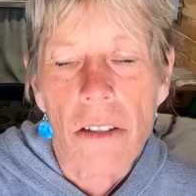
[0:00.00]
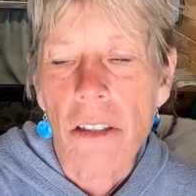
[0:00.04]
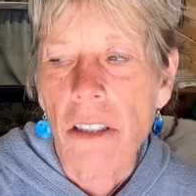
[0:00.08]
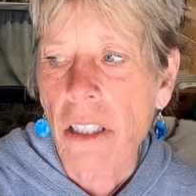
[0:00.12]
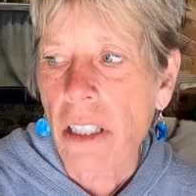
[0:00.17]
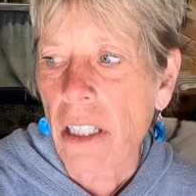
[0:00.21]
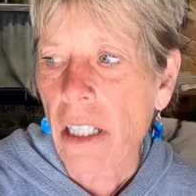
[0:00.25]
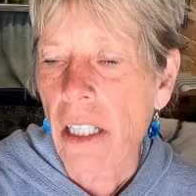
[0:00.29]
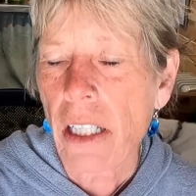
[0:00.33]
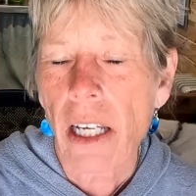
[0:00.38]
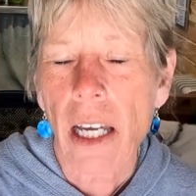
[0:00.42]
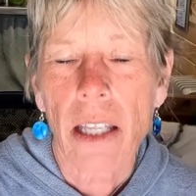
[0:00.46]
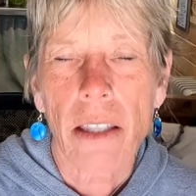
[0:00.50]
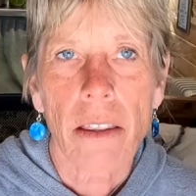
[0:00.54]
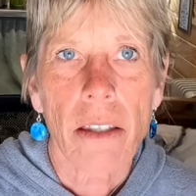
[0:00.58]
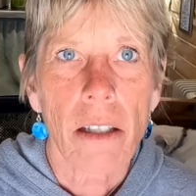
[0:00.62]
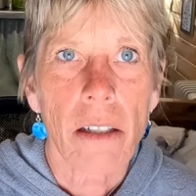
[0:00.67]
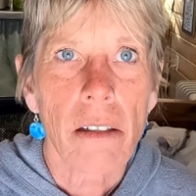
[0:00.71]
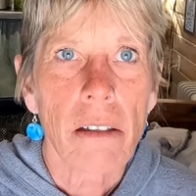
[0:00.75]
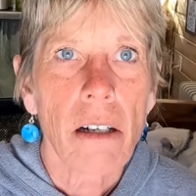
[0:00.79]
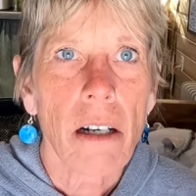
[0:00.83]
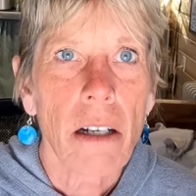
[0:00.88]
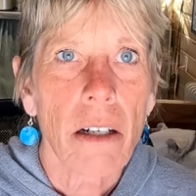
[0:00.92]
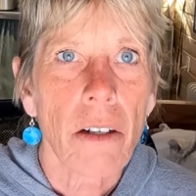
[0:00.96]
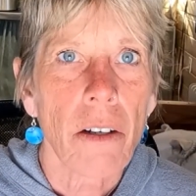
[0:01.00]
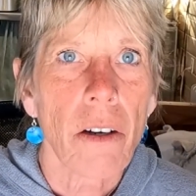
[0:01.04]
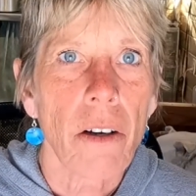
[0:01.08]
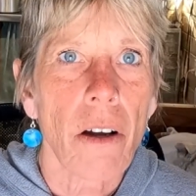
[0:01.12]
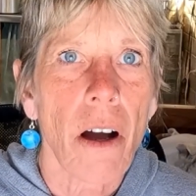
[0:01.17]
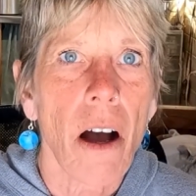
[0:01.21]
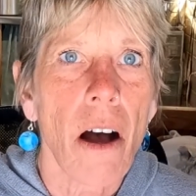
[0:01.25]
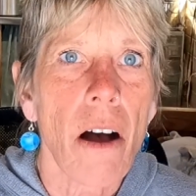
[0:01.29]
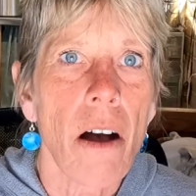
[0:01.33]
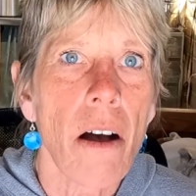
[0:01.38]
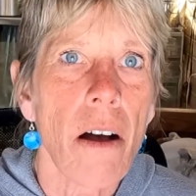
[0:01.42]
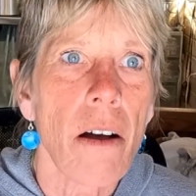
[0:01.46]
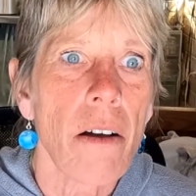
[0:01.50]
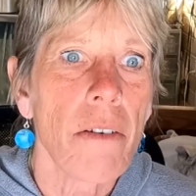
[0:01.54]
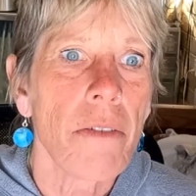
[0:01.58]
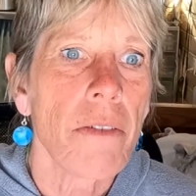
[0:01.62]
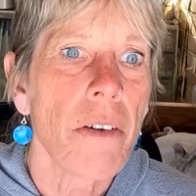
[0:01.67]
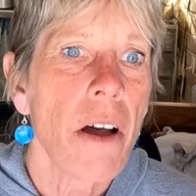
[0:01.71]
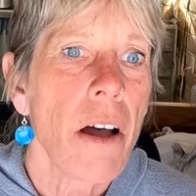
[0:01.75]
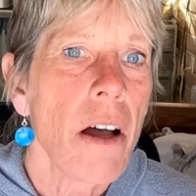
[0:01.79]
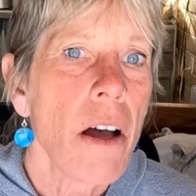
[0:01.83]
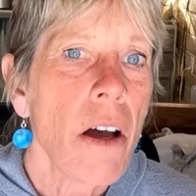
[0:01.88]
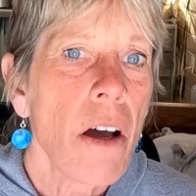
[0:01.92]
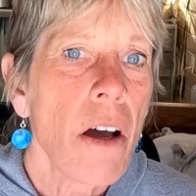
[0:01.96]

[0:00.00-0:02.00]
cleaning out the clutter of